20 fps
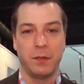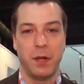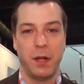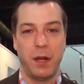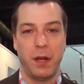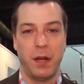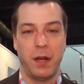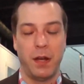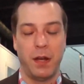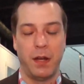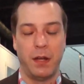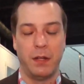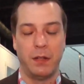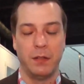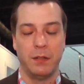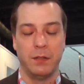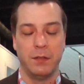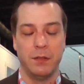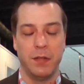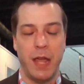uh,
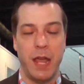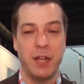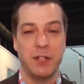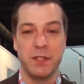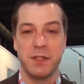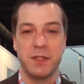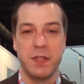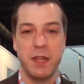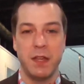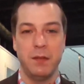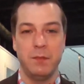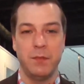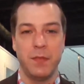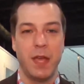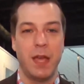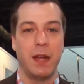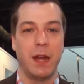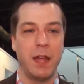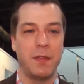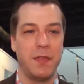agency,
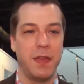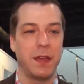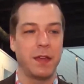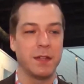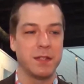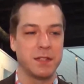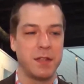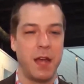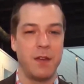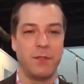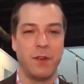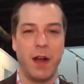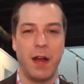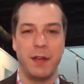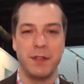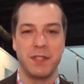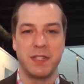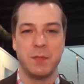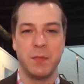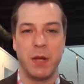and I think it's time for
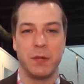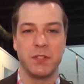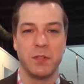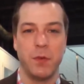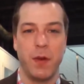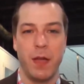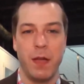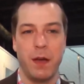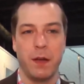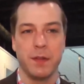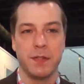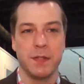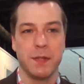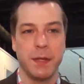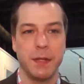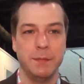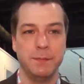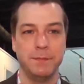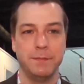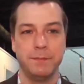ICE to melt away,
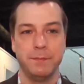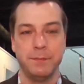honestly.